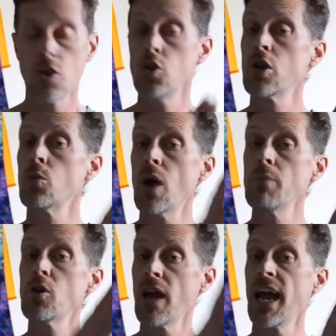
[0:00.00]
You can
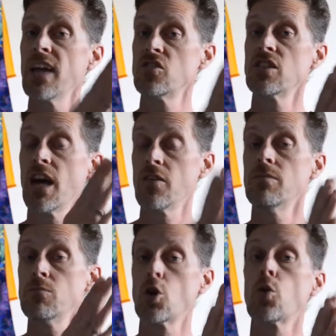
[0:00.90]
rub your hands together
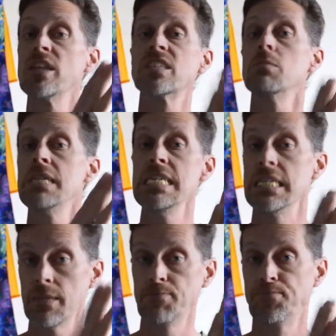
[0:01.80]
and create some heat.